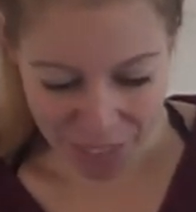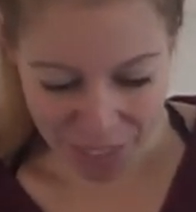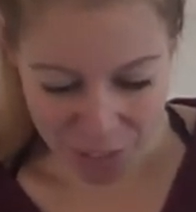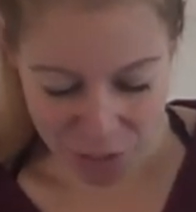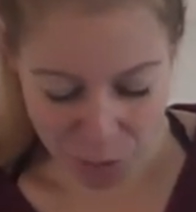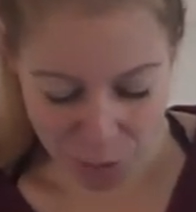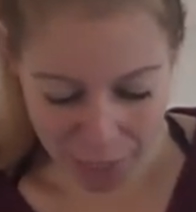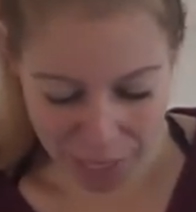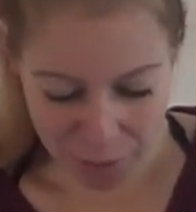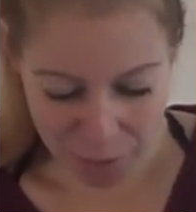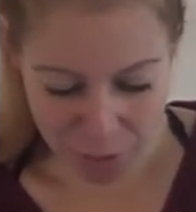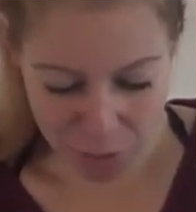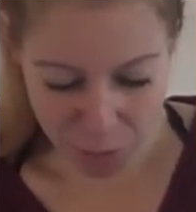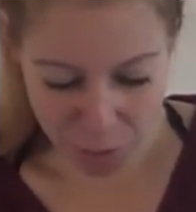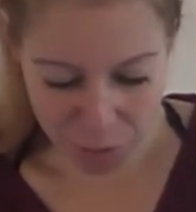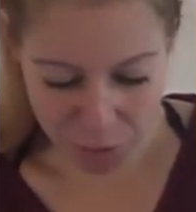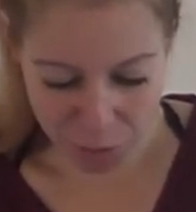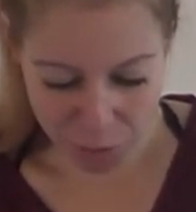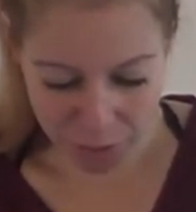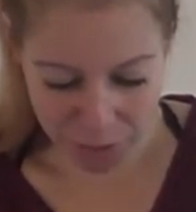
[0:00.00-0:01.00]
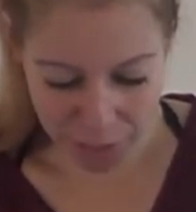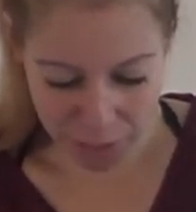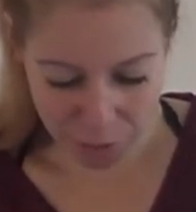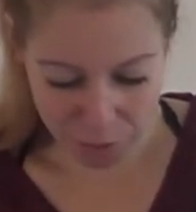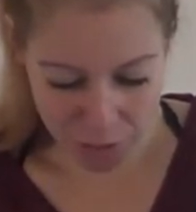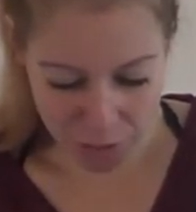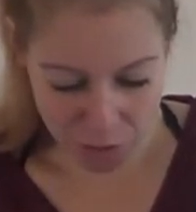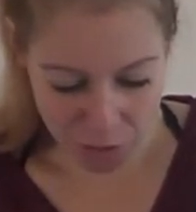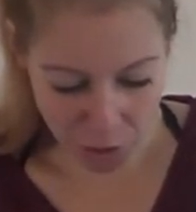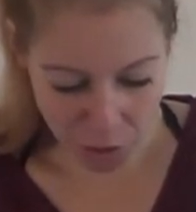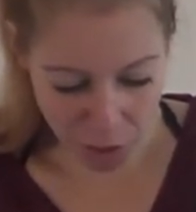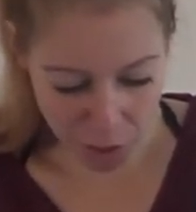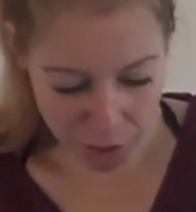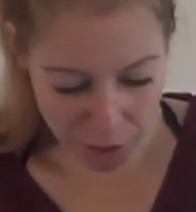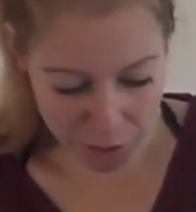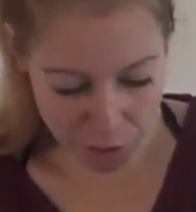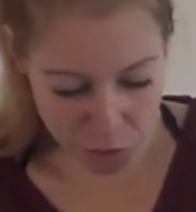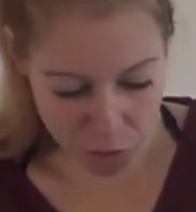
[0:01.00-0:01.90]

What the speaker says: So I was wondering if it's hard